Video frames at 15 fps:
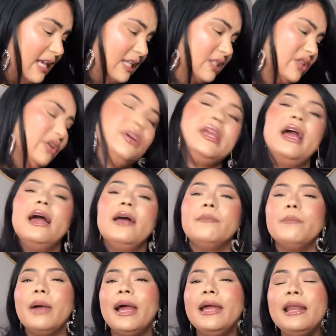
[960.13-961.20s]
So yeah,
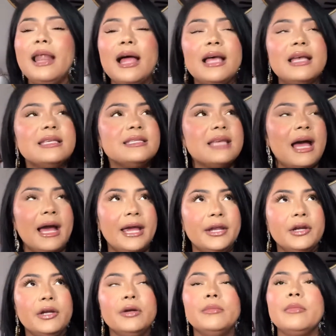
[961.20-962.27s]
my last
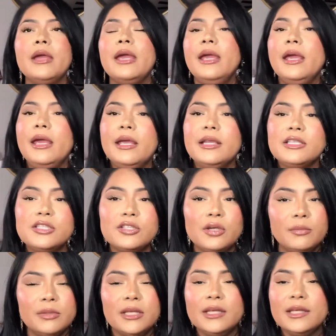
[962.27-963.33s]
item and
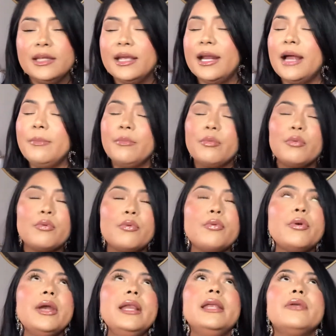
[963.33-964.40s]
something that I'm
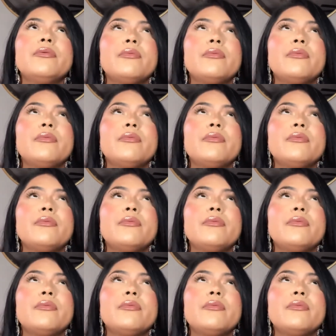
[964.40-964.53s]
really,